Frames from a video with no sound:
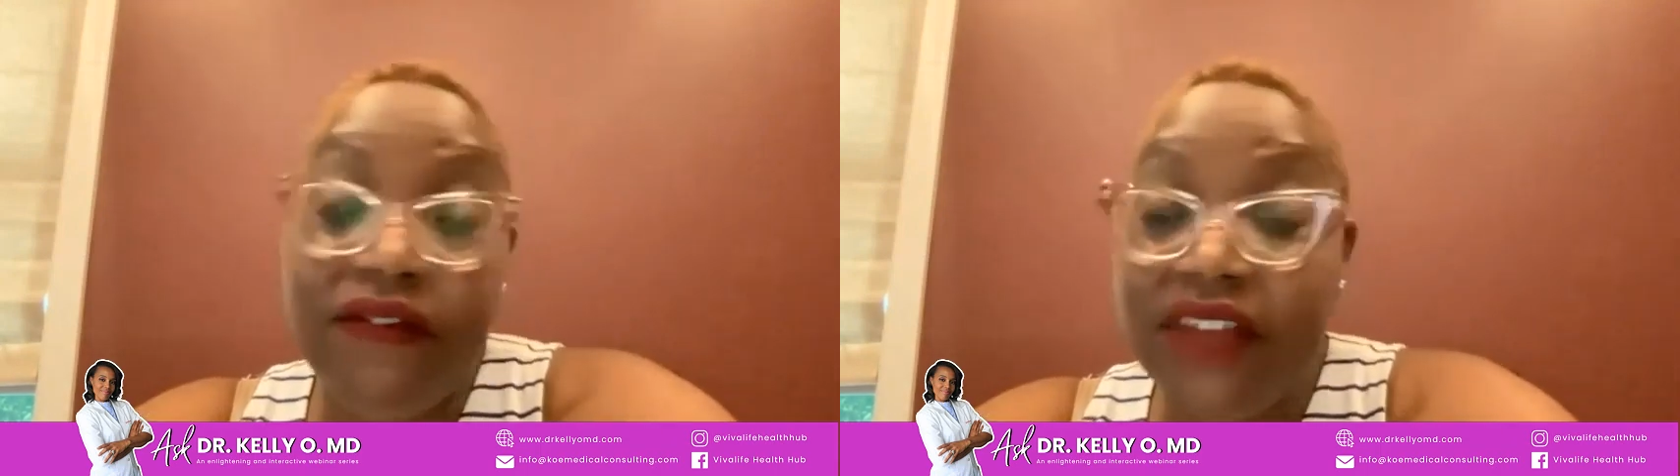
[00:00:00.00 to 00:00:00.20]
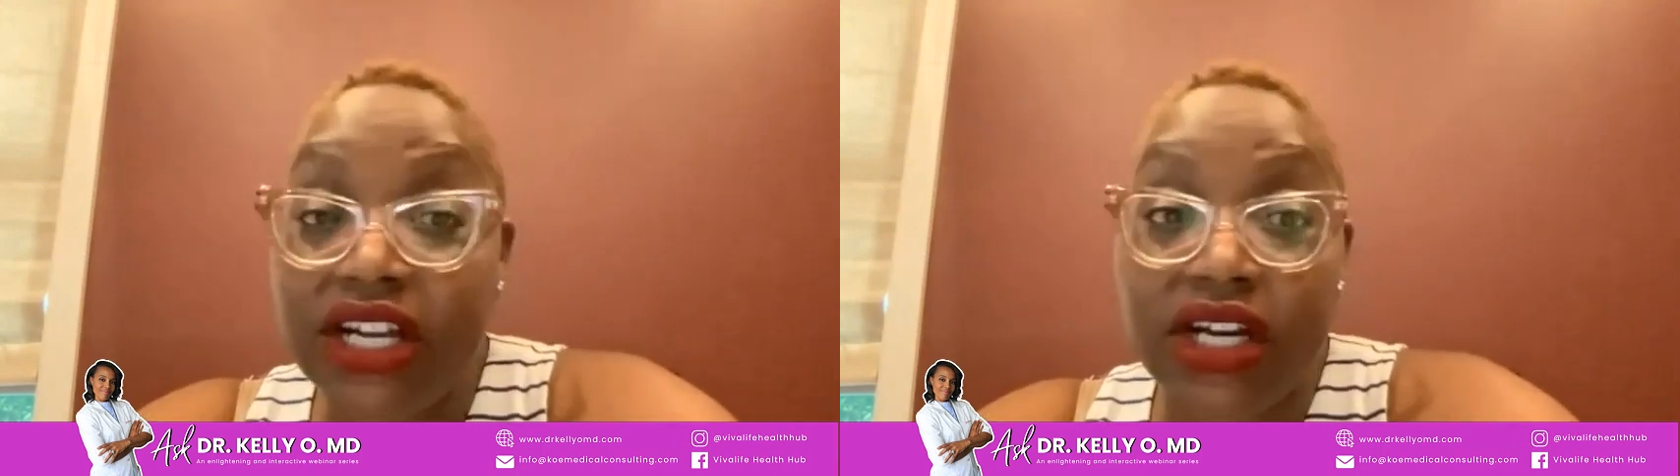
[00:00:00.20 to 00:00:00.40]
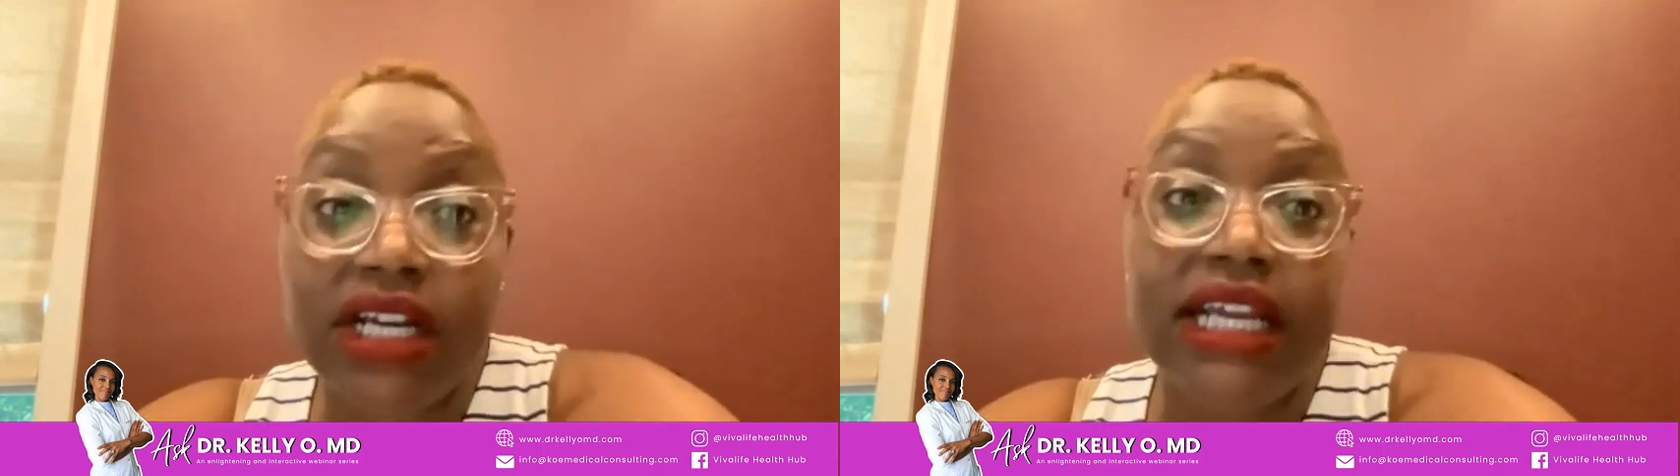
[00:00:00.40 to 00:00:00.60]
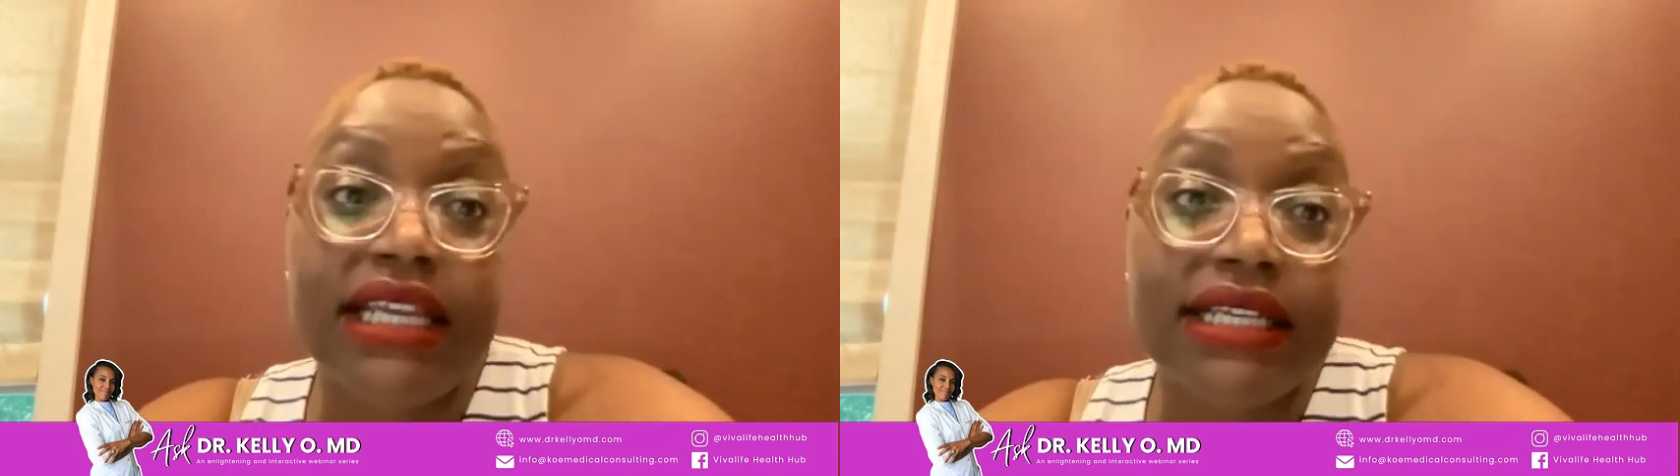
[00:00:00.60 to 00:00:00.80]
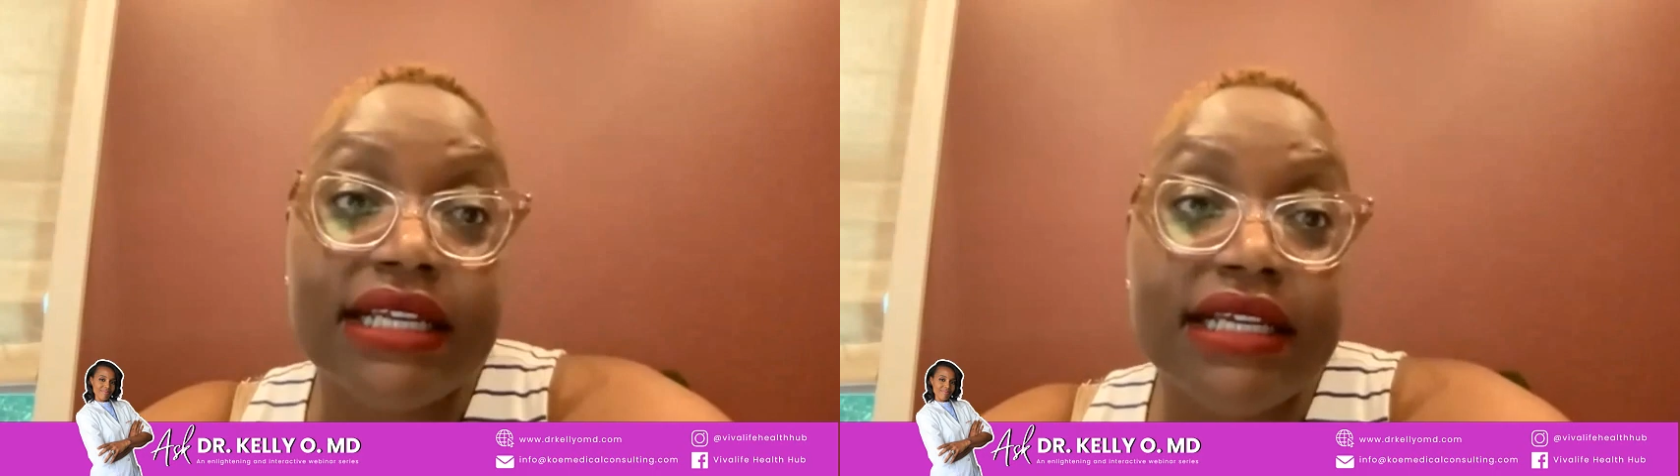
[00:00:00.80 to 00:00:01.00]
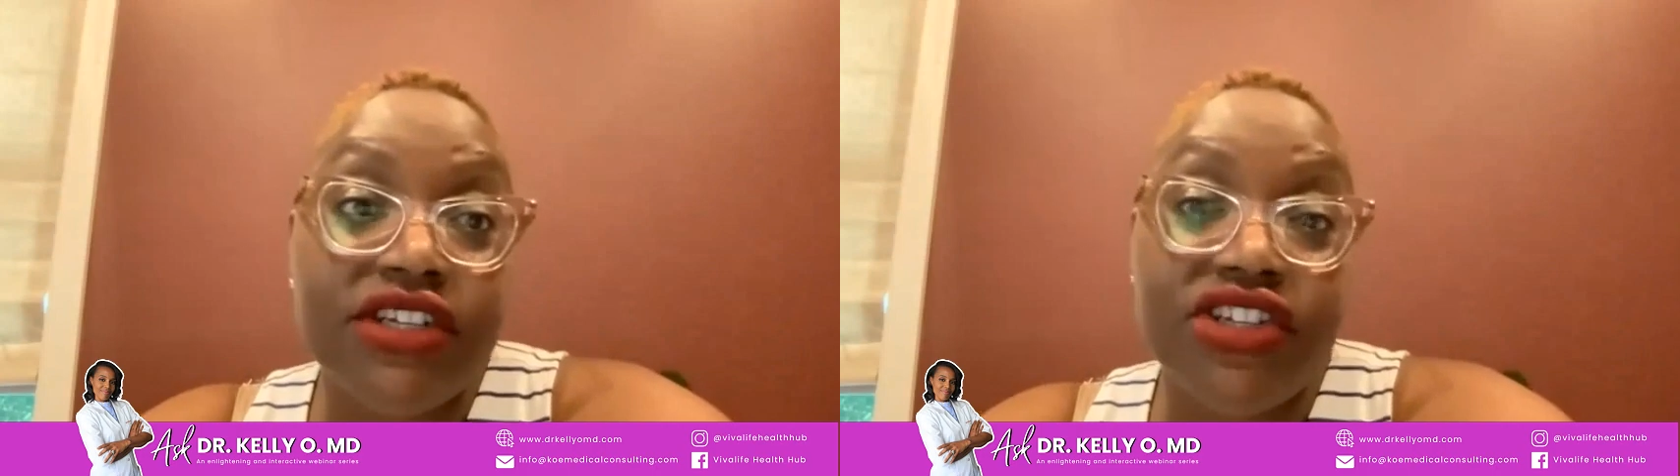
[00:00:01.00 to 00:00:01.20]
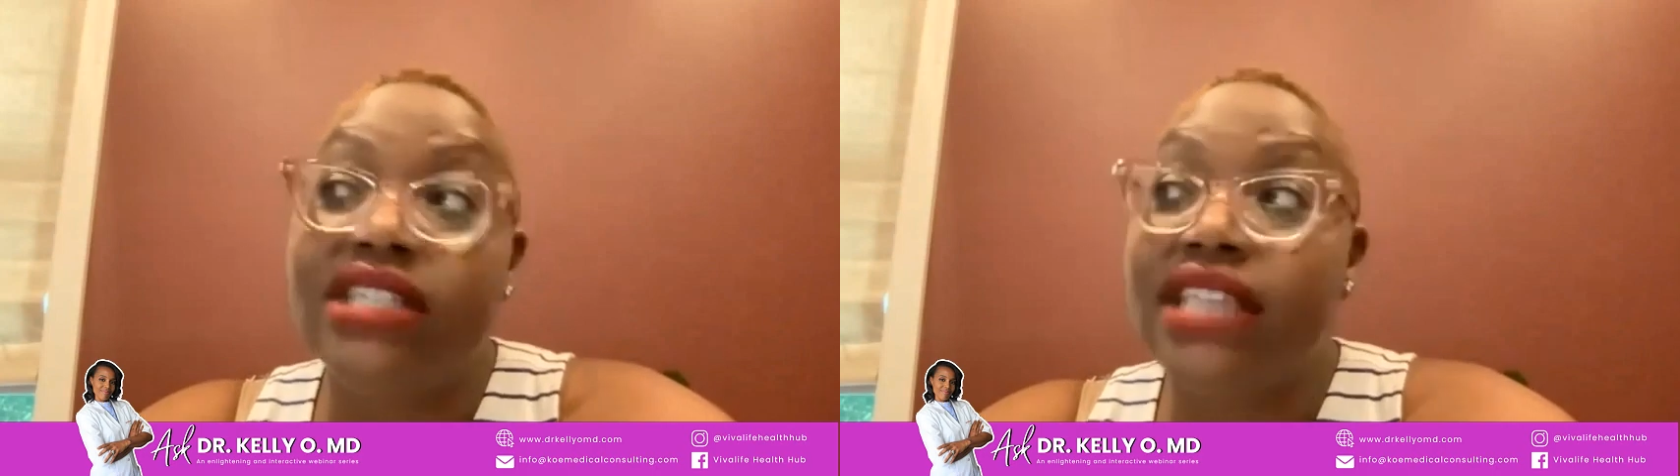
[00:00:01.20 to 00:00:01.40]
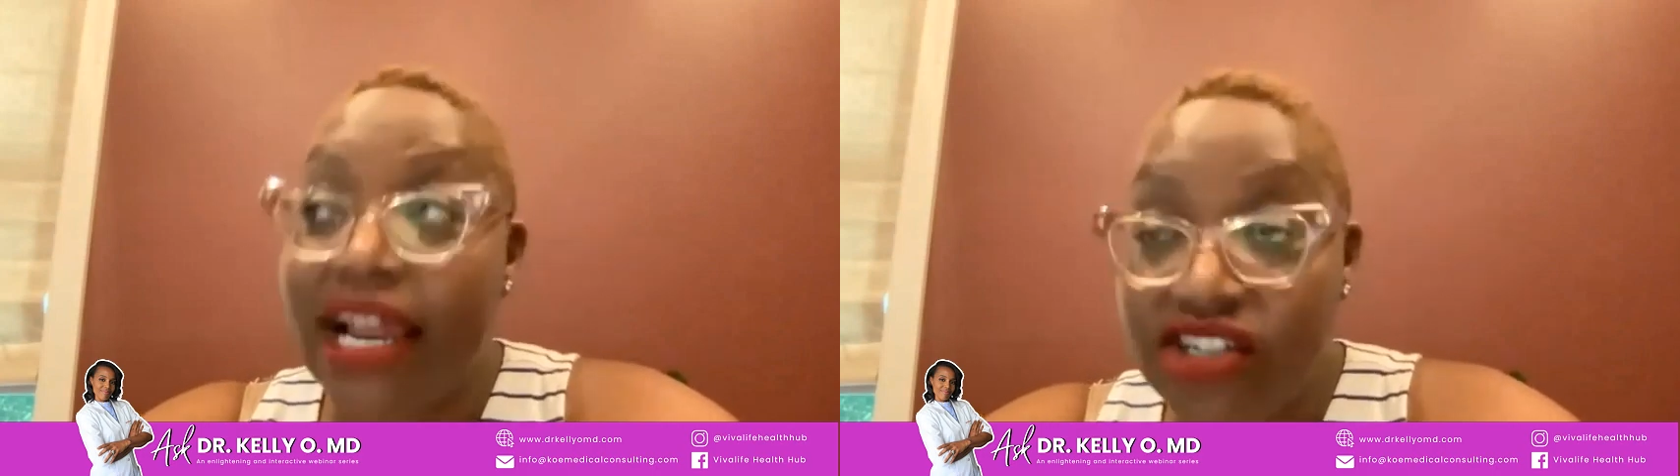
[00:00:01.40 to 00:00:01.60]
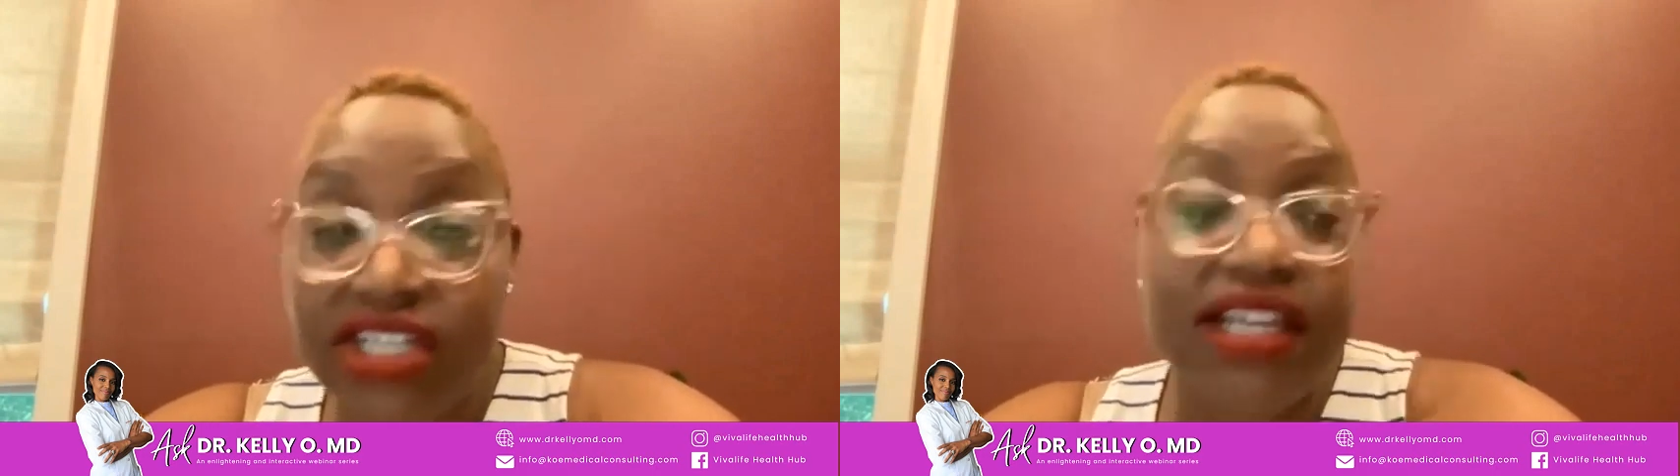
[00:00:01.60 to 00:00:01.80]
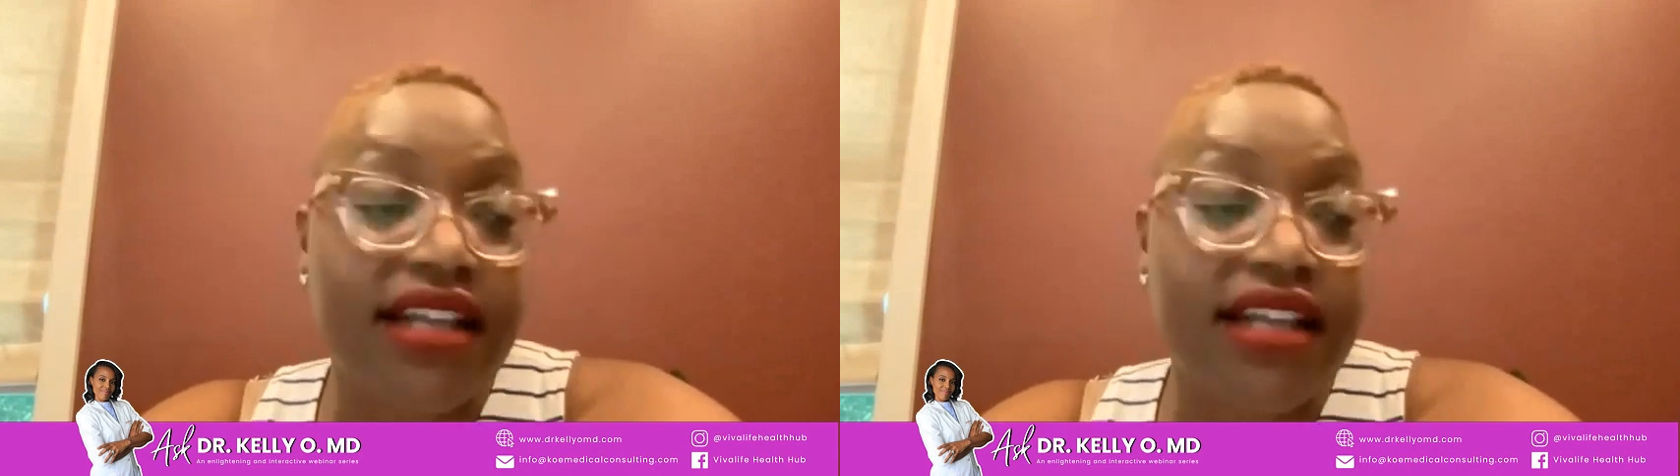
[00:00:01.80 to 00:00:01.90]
fear. And she's actually